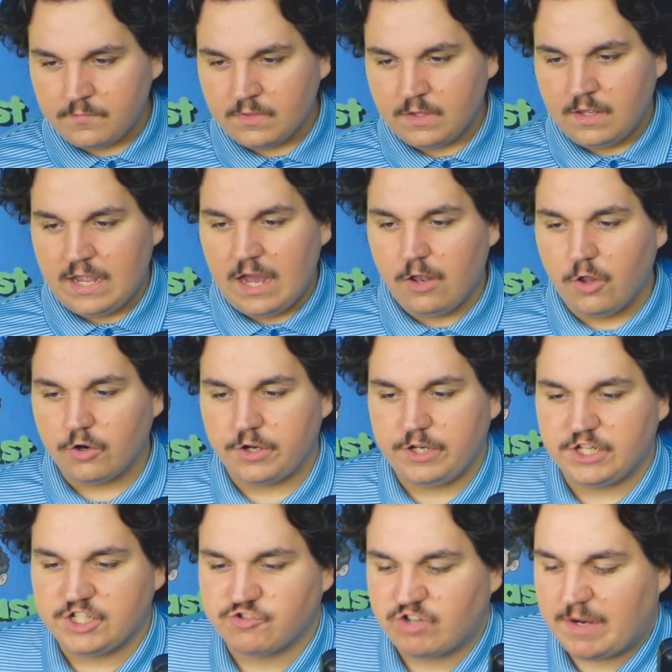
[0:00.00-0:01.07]
How long are
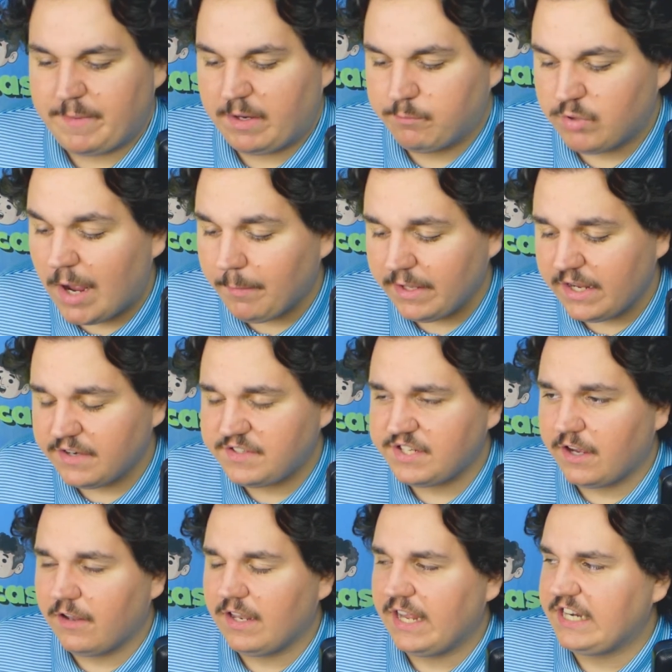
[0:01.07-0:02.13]
you streaming? Probably
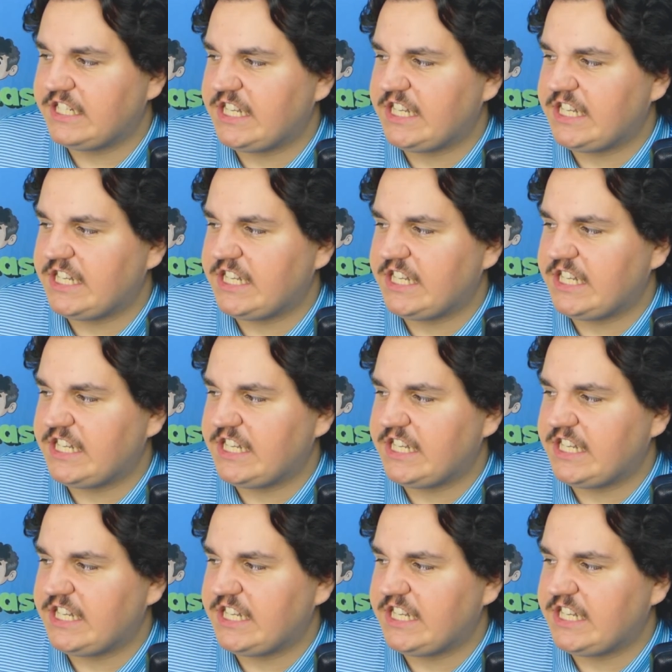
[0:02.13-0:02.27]
until like